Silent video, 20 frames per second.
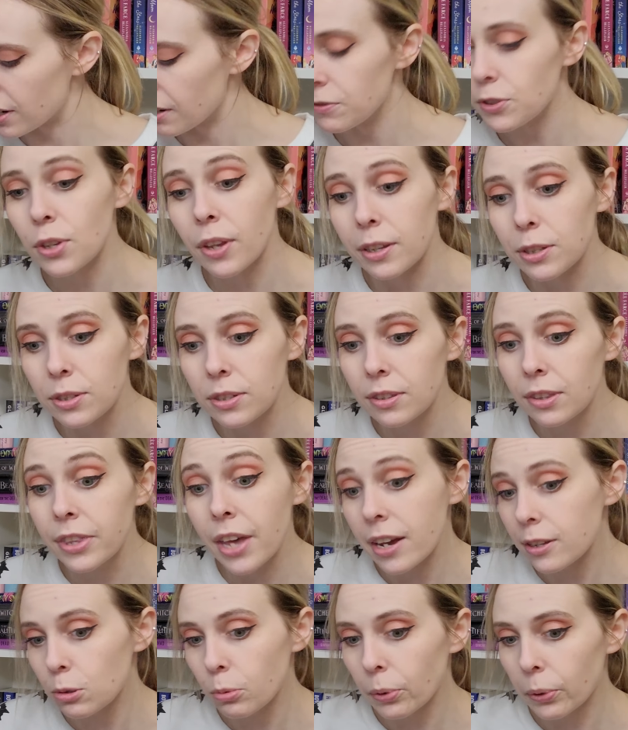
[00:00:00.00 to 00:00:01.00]
So
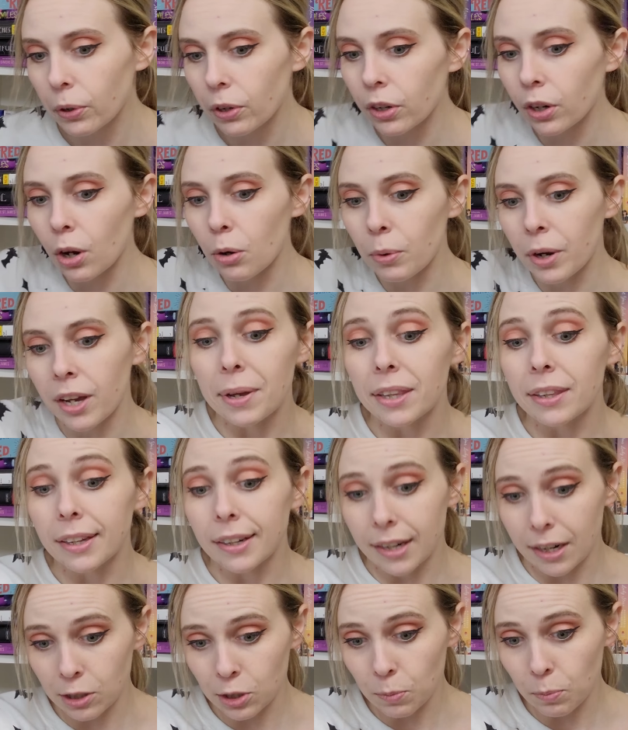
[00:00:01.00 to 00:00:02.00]
that's what we're gonna go with. The
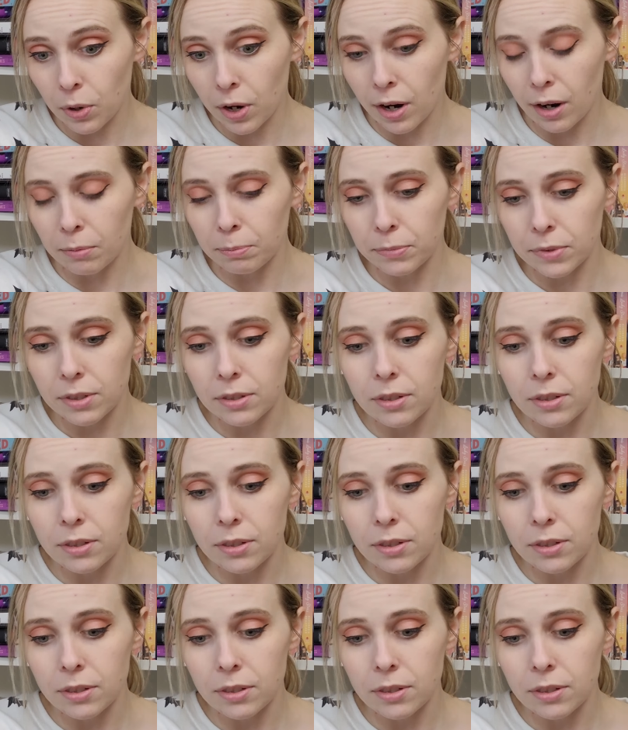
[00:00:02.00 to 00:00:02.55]
next prompt.